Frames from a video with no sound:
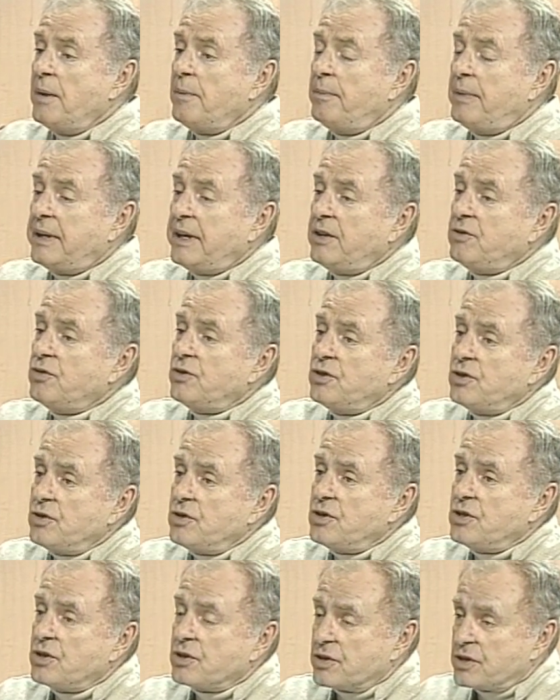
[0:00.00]
But
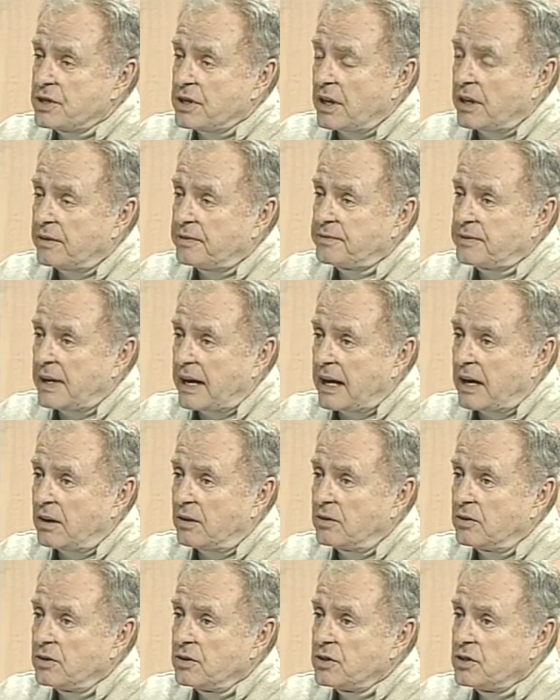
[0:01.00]
introduce yourself
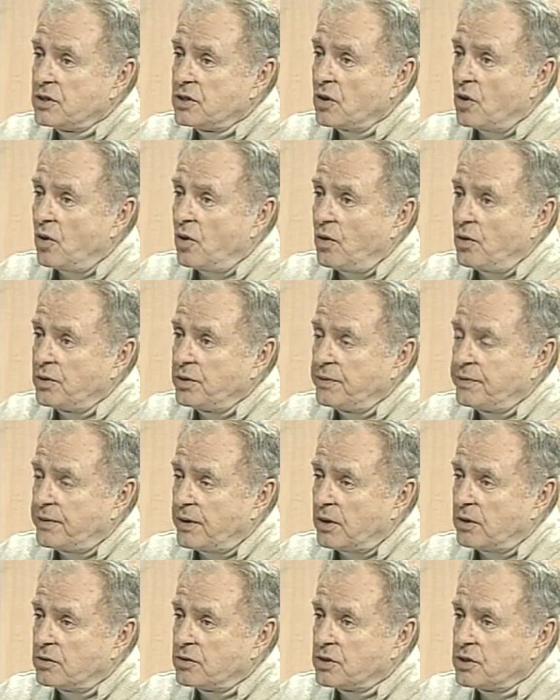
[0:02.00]
now to all the
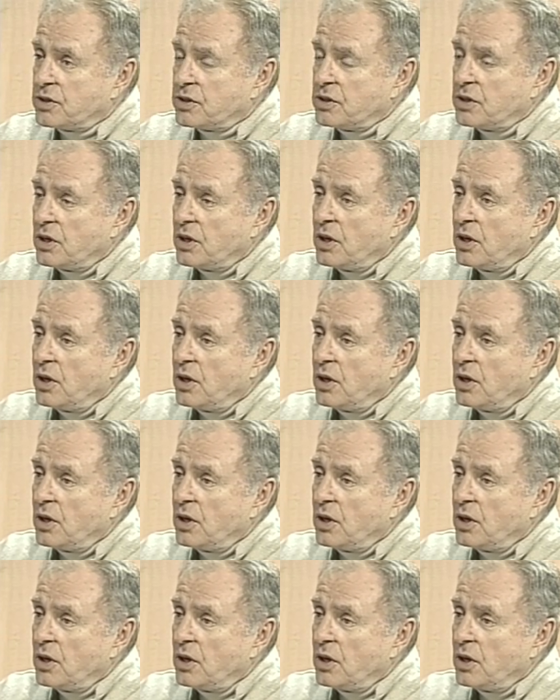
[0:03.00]
folks